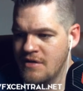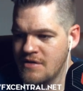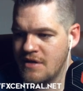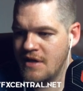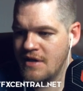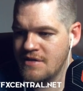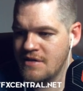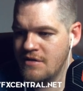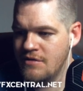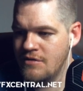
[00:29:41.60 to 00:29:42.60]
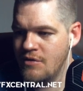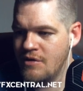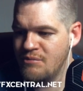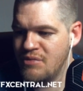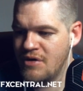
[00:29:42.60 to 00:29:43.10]
It's gonna ask you no
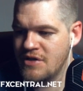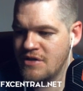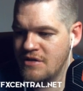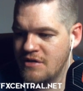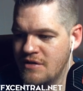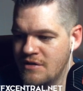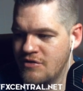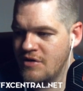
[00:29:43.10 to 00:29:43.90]
compression,